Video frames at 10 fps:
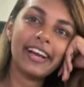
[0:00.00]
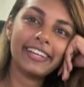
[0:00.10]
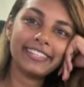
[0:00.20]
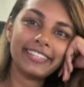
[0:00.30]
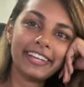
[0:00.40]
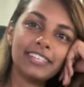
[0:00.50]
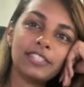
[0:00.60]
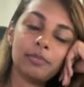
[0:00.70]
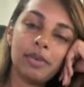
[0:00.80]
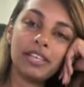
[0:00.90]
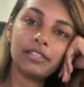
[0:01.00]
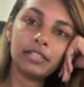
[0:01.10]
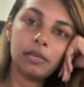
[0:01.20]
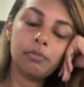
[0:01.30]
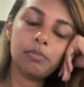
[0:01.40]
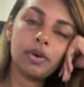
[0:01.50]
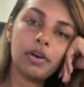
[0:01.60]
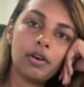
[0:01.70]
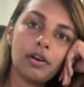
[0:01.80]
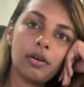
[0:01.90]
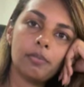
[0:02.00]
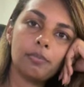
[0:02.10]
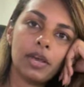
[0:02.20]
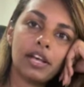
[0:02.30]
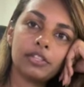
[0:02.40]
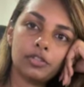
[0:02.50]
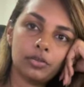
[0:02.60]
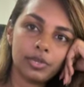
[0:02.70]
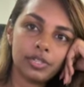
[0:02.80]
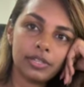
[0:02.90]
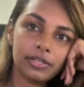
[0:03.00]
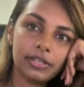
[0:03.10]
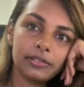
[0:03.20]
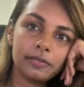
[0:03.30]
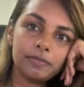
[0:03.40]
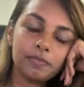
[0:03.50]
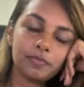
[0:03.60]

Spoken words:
I decided to make the leap, head to Switzerland.